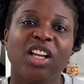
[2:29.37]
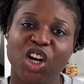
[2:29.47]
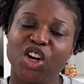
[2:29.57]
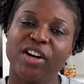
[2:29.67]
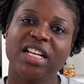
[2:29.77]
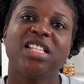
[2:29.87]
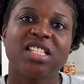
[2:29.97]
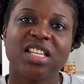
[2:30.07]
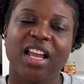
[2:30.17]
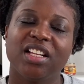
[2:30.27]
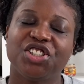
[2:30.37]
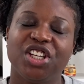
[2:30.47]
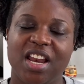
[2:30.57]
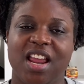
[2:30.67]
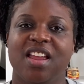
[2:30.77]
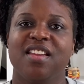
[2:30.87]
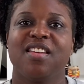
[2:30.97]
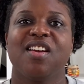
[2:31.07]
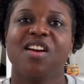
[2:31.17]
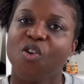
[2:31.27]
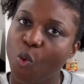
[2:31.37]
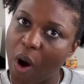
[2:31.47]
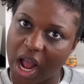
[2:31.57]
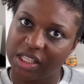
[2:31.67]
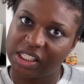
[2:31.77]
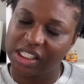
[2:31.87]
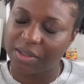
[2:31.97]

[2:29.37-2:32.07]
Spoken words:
Chris and Shanann Watts.